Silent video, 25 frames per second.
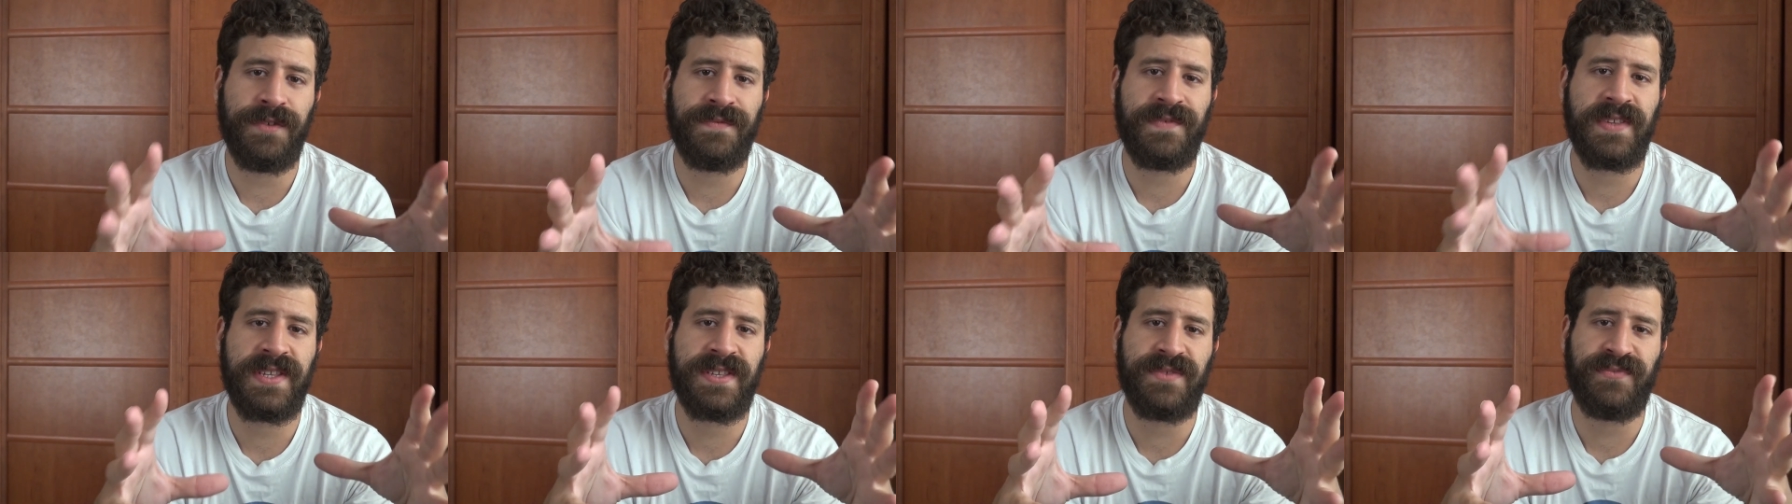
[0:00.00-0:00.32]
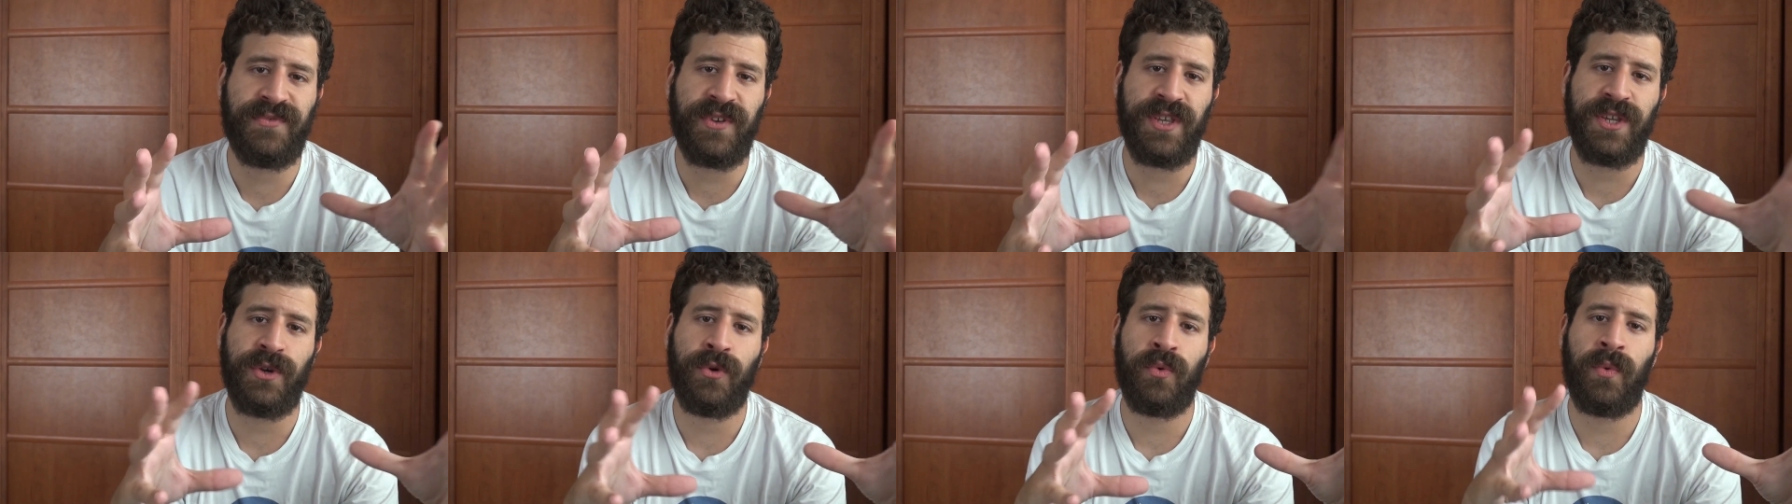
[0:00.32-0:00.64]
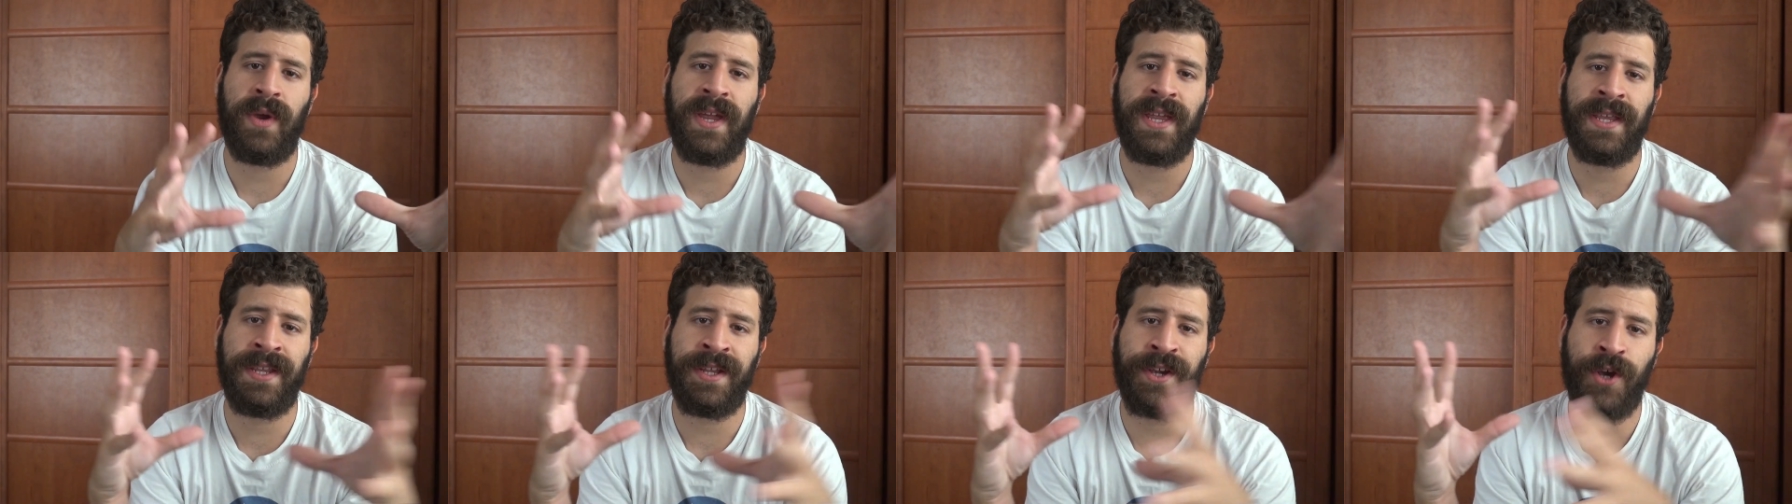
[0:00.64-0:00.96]
of this
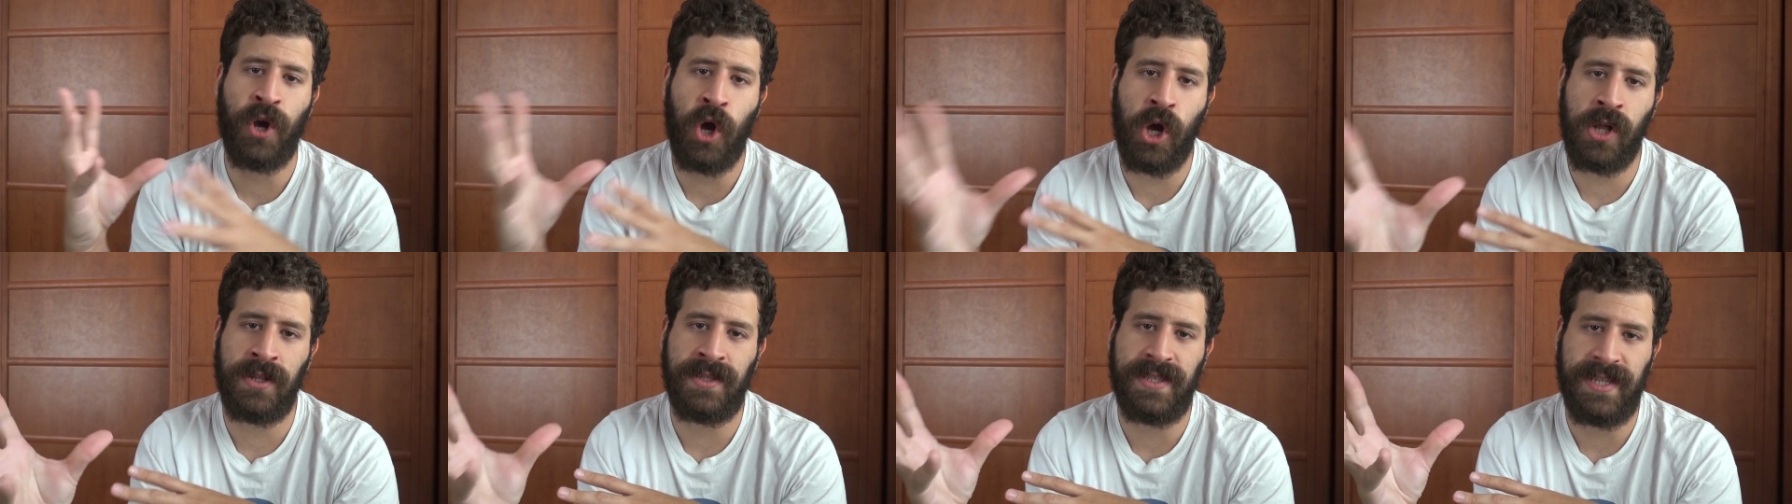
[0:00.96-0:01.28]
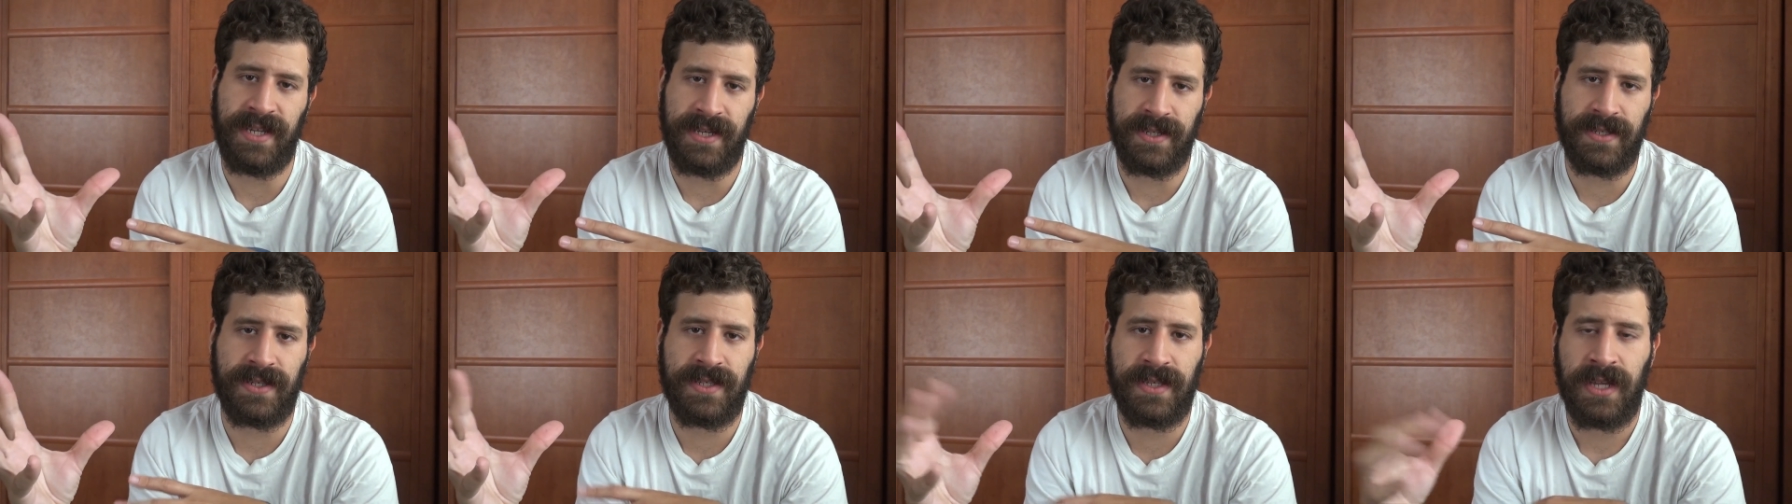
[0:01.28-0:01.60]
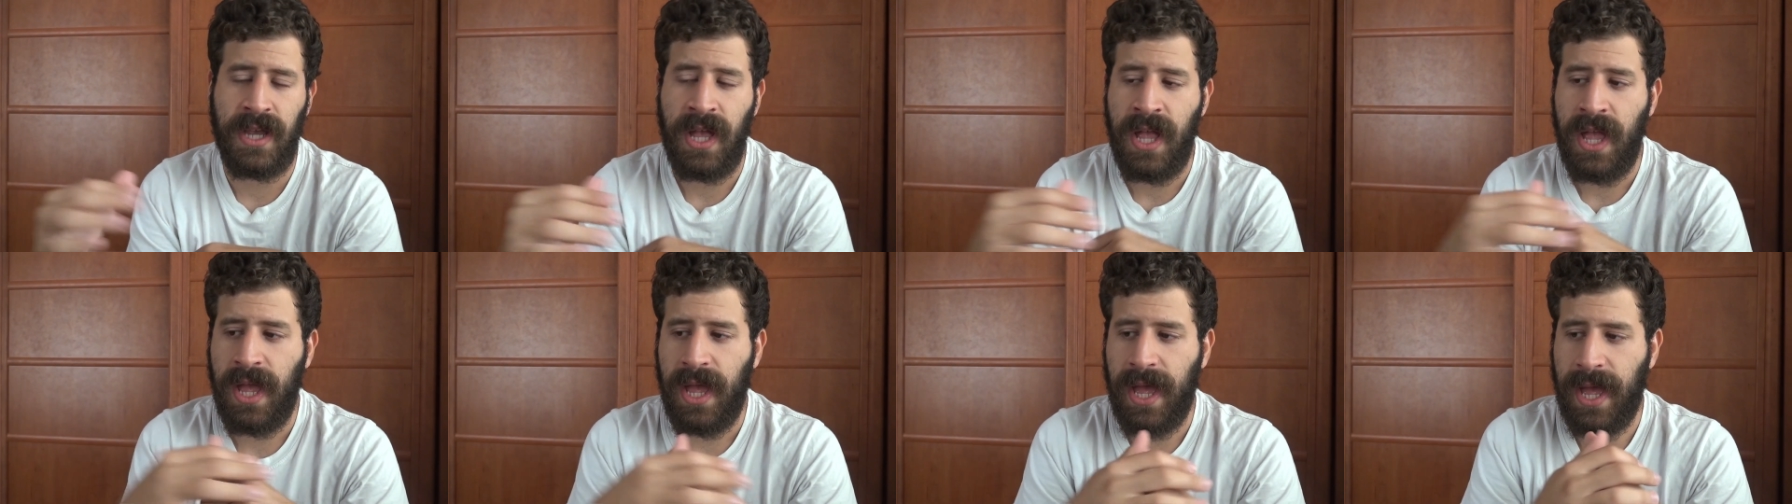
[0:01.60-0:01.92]
video in
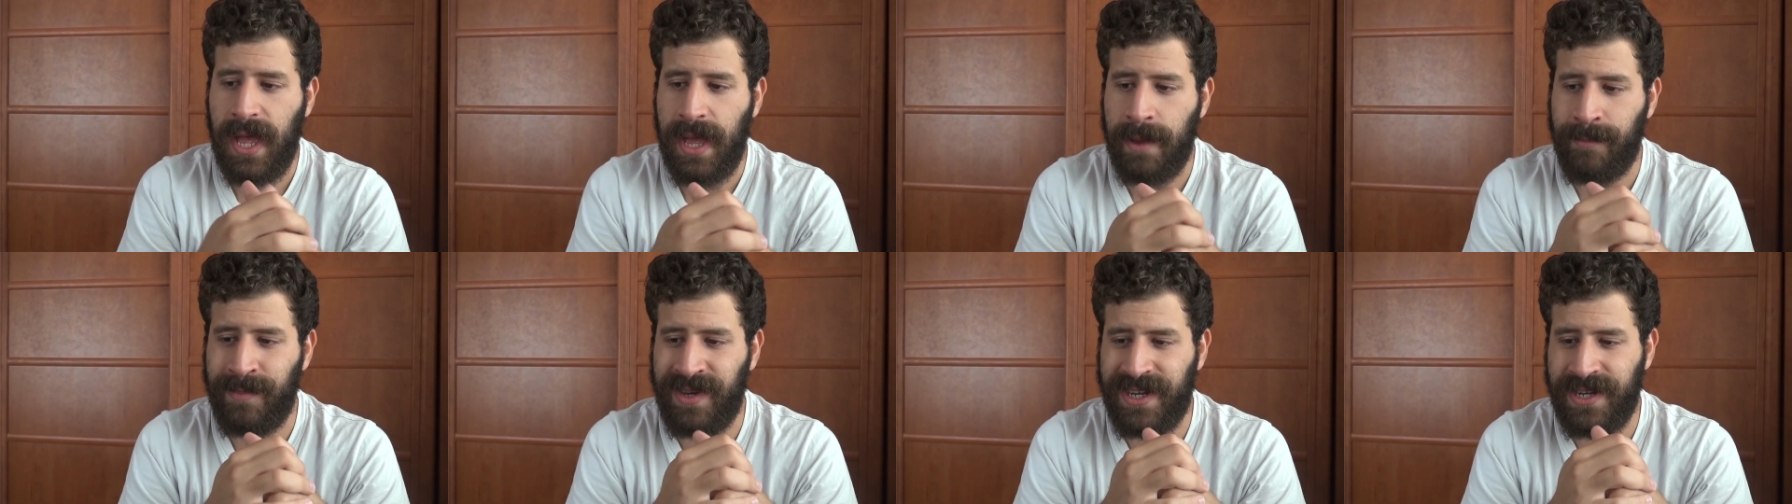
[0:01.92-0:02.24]
context uh,